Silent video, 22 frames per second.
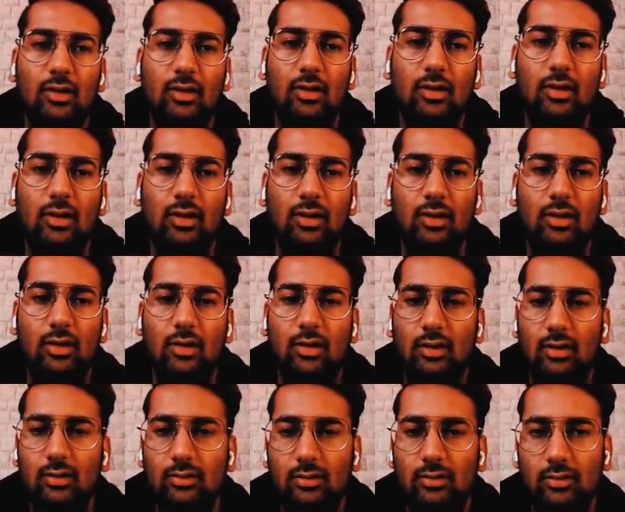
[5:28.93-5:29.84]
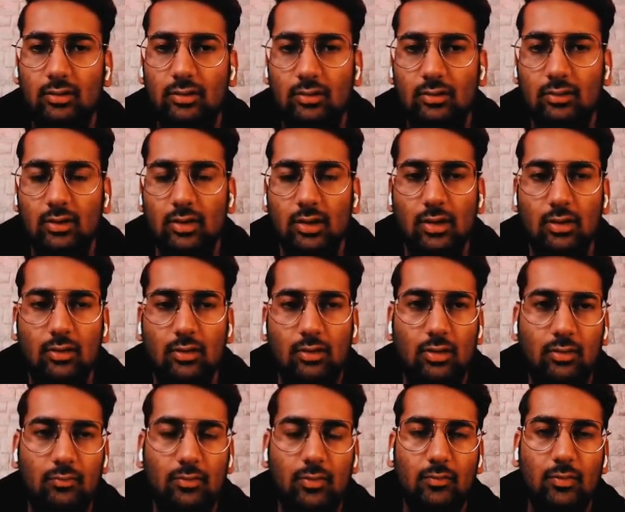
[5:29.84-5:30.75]
uh,
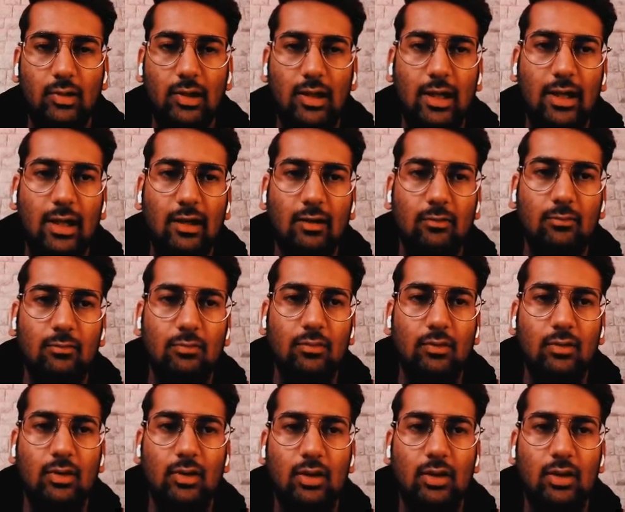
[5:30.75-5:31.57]
we will have